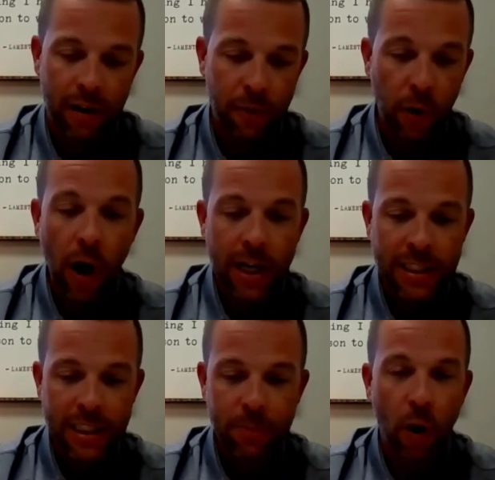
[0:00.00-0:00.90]
For
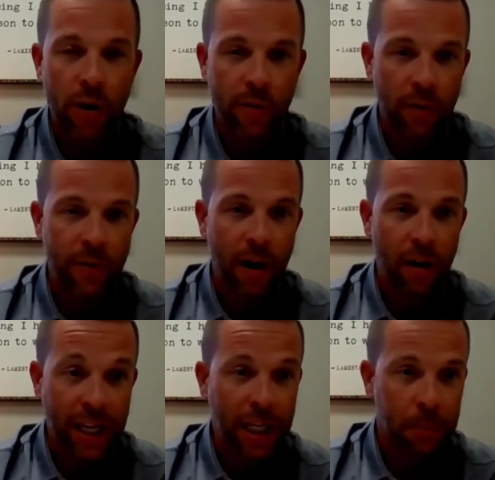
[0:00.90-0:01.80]
us, it's part of our fair
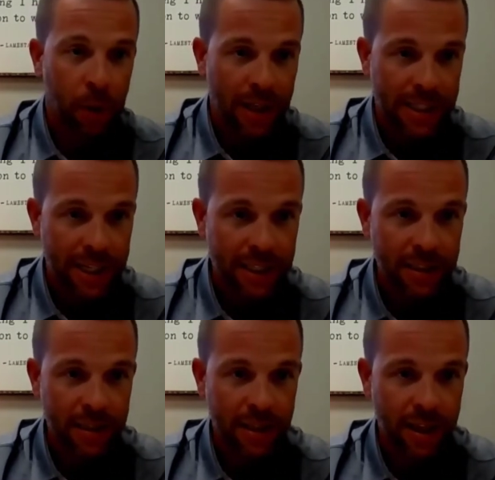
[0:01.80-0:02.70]
lending
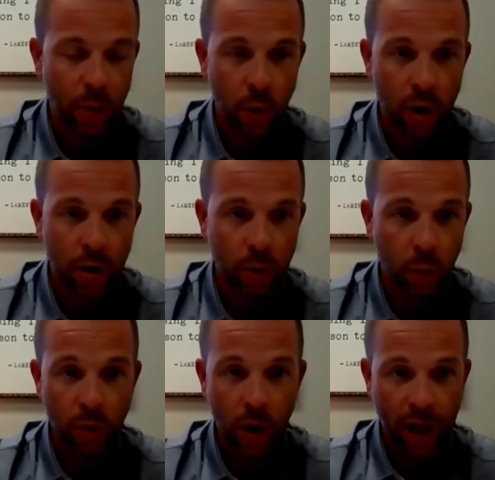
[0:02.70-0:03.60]
process that we're
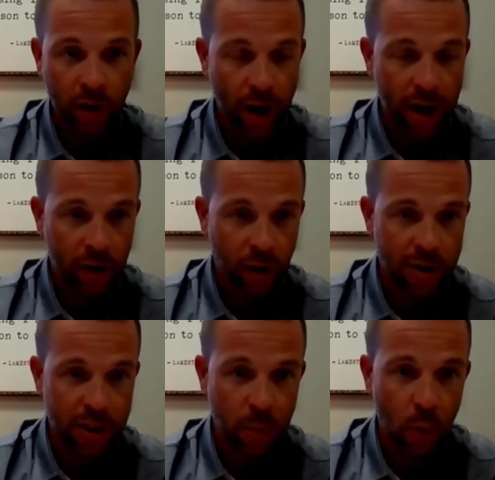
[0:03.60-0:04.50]
running credit
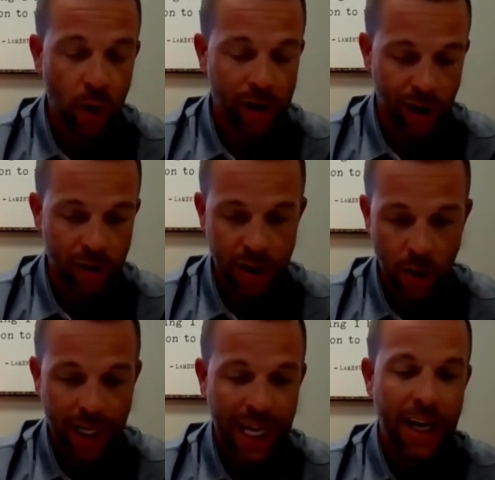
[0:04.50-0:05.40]
across the board. It's
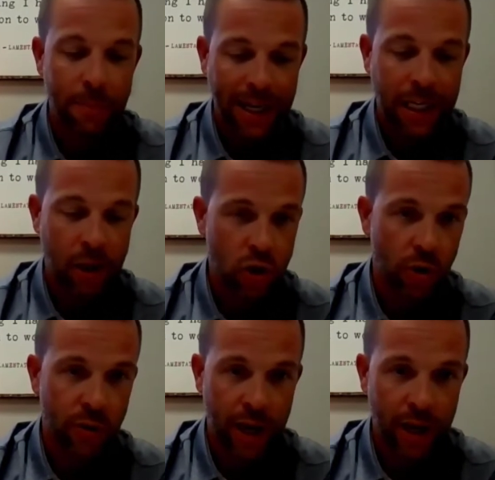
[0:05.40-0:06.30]
also, again, making
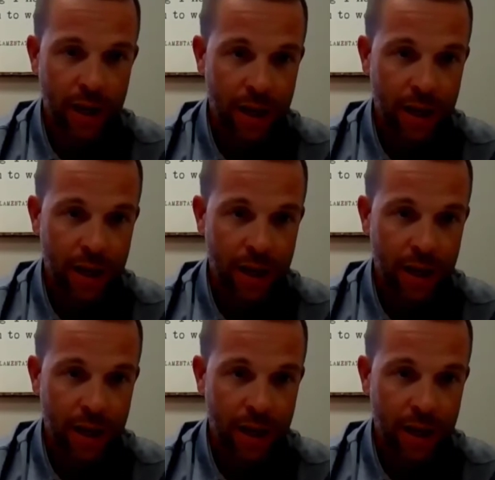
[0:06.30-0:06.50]
sure that